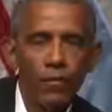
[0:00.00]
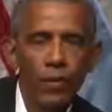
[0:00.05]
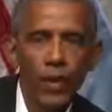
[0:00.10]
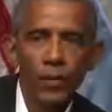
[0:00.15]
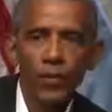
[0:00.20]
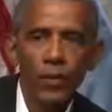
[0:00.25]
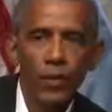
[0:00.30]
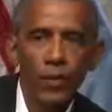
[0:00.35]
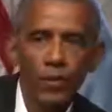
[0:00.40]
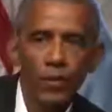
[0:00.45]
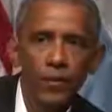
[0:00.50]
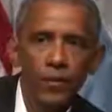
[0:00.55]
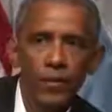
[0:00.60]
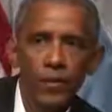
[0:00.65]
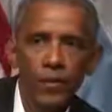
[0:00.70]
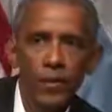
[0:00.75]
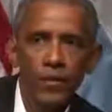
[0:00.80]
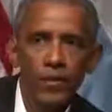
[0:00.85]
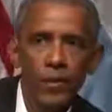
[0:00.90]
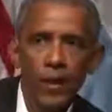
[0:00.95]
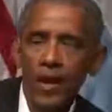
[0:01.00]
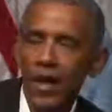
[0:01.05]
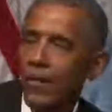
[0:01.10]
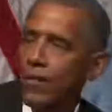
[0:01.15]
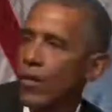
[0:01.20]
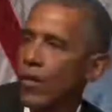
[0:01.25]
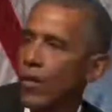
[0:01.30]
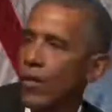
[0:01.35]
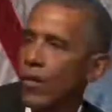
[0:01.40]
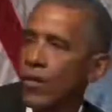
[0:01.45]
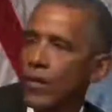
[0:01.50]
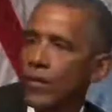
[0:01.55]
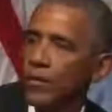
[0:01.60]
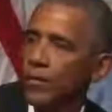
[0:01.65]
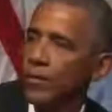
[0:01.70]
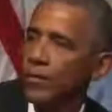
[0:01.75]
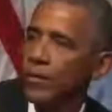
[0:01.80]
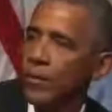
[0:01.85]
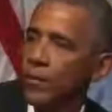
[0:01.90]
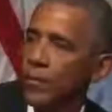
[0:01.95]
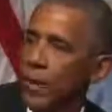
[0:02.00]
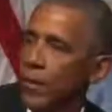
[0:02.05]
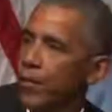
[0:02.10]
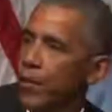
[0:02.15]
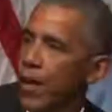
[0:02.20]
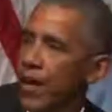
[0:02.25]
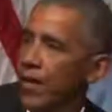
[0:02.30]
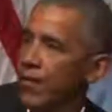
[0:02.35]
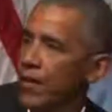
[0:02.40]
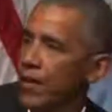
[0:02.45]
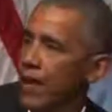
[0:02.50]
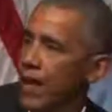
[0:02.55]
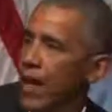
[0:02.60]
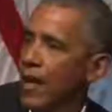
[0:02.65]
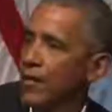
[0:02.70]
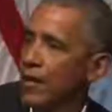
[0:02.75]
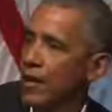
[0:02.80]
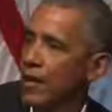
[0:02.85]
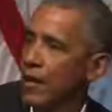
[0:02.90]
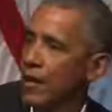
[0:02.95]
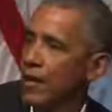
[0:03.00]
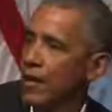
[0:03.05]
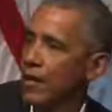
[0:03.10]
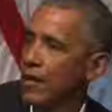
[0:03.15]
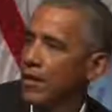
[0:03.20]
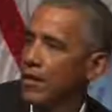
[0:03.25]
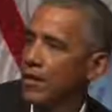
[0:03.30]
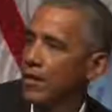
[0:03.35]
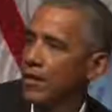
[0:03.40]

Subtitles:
there's a lot more that people have in common than